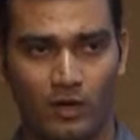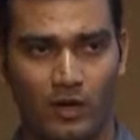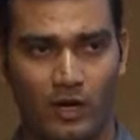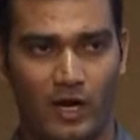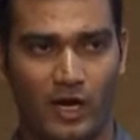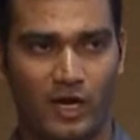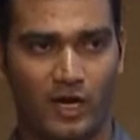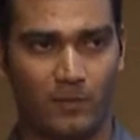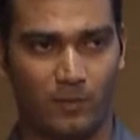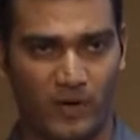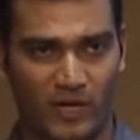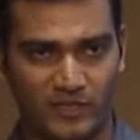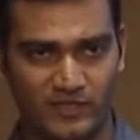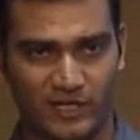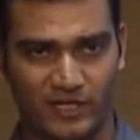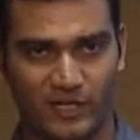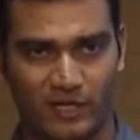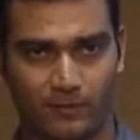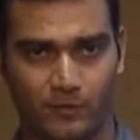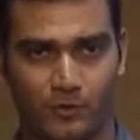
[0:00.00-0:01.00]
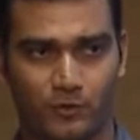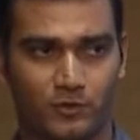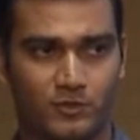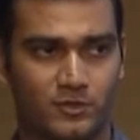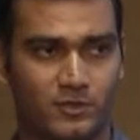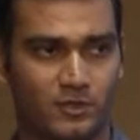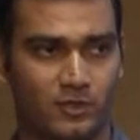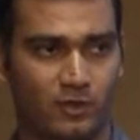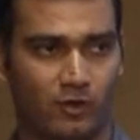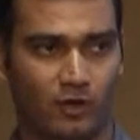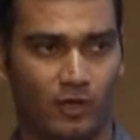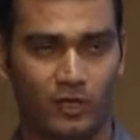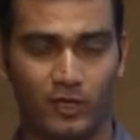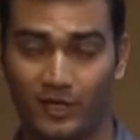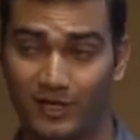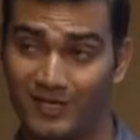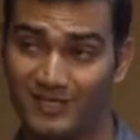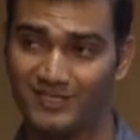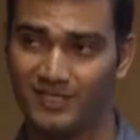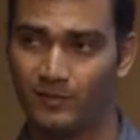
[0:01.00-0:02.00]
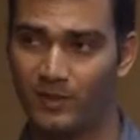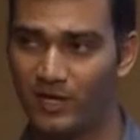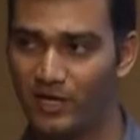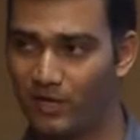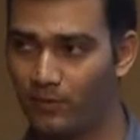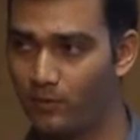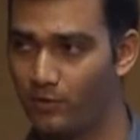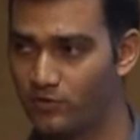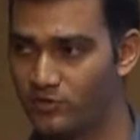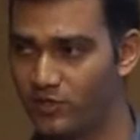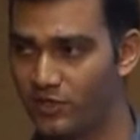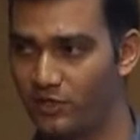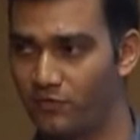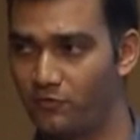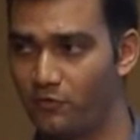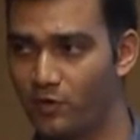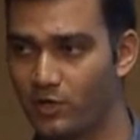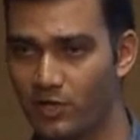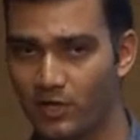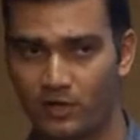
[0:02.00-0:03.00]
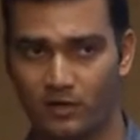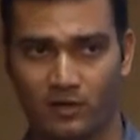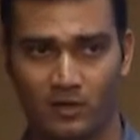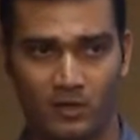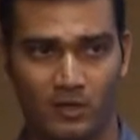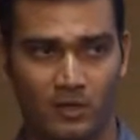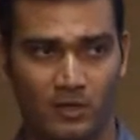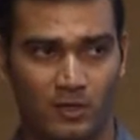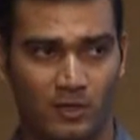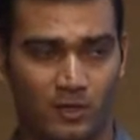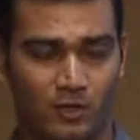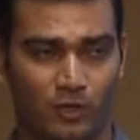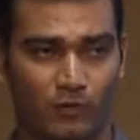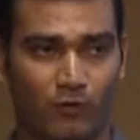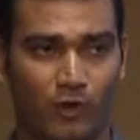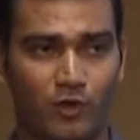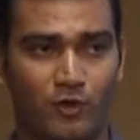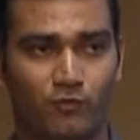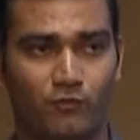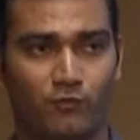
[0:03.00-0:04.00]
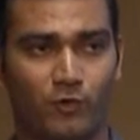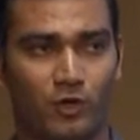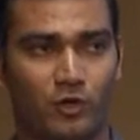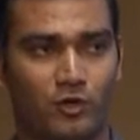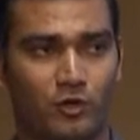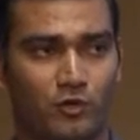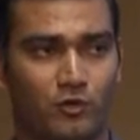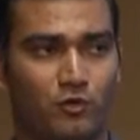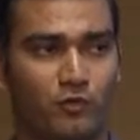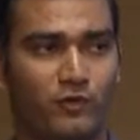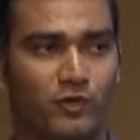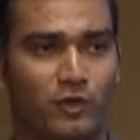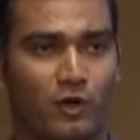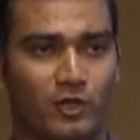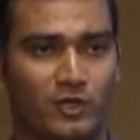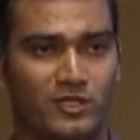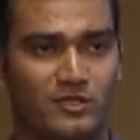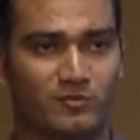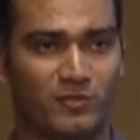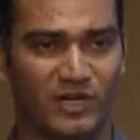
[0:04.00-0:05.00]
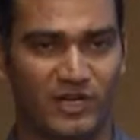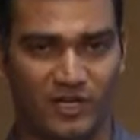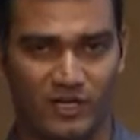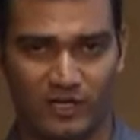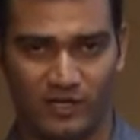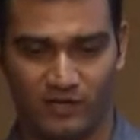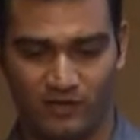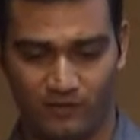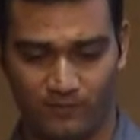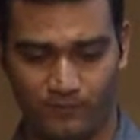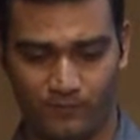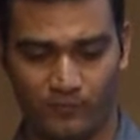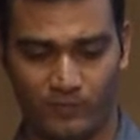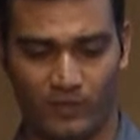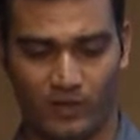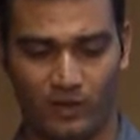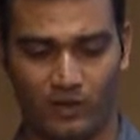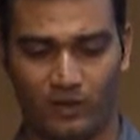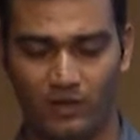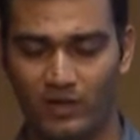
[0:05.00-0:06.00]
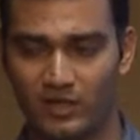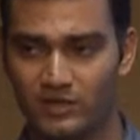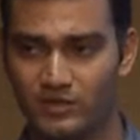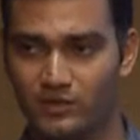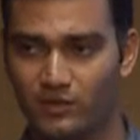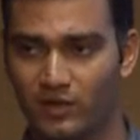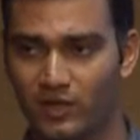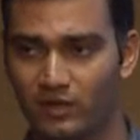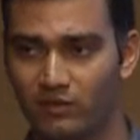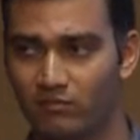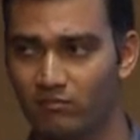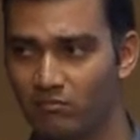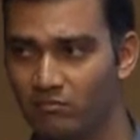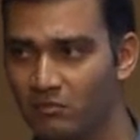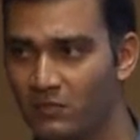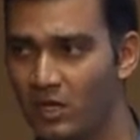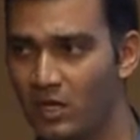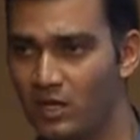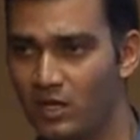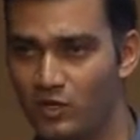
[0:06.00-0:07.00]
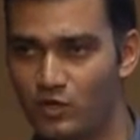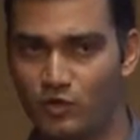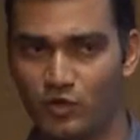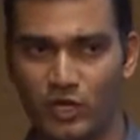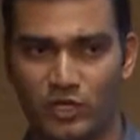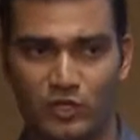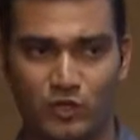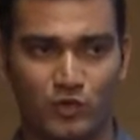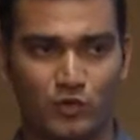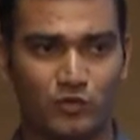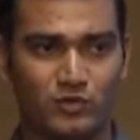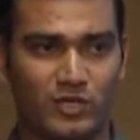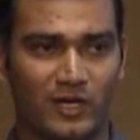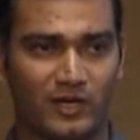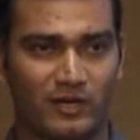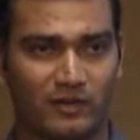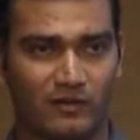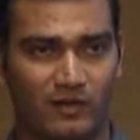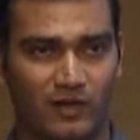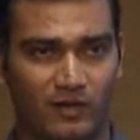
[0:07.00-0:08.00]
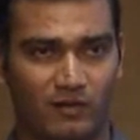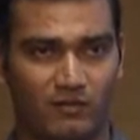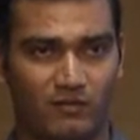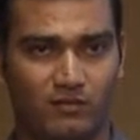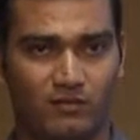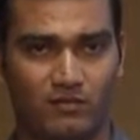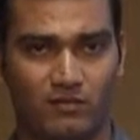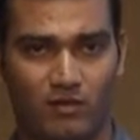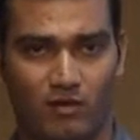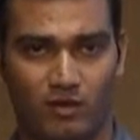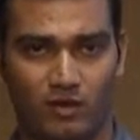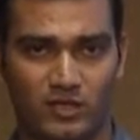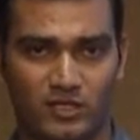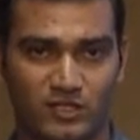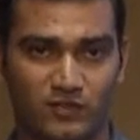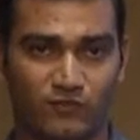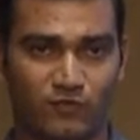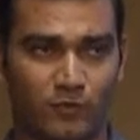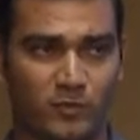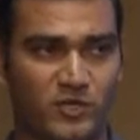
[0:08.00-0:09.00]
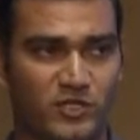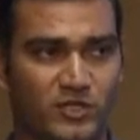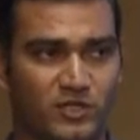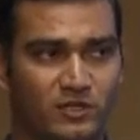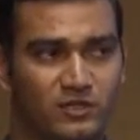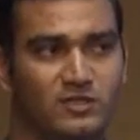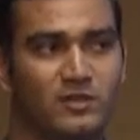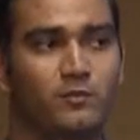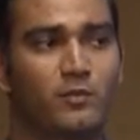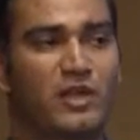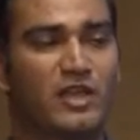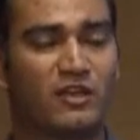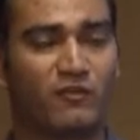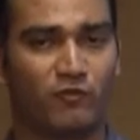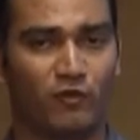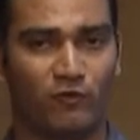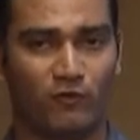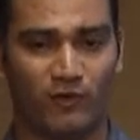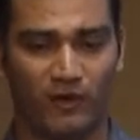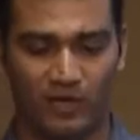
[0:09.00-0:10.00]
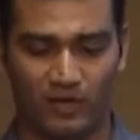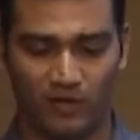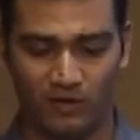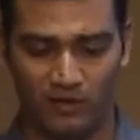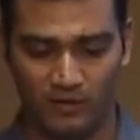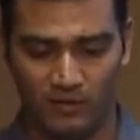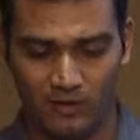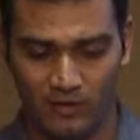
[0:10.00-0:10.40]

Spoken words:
enterprise attributes, all the custom attributes that you wanted. Now, what do you do with all this metadata? Unless you can use that all this information in some meaningful way,